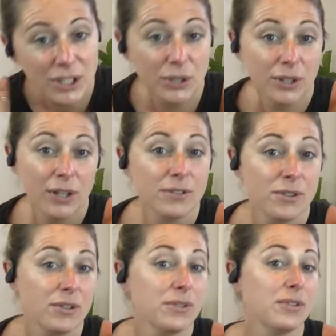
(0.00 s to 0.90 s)
You could
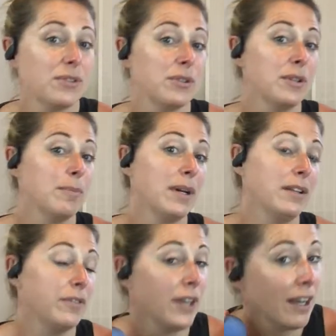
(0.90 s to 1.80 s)
also use a tune-up
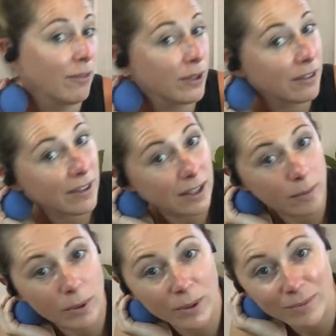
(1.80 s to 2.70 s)
ball if you have one
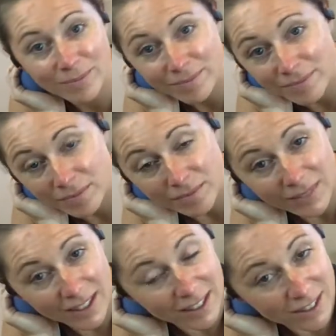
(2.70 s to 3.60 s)
available,
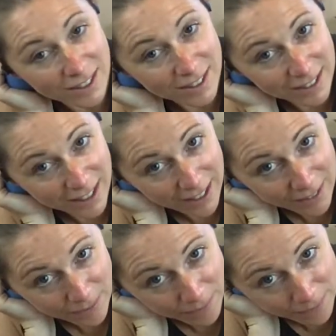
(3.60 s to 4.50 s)
and just
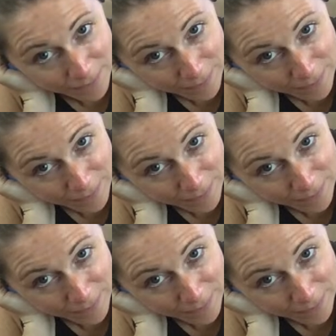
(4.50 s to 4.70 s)
lean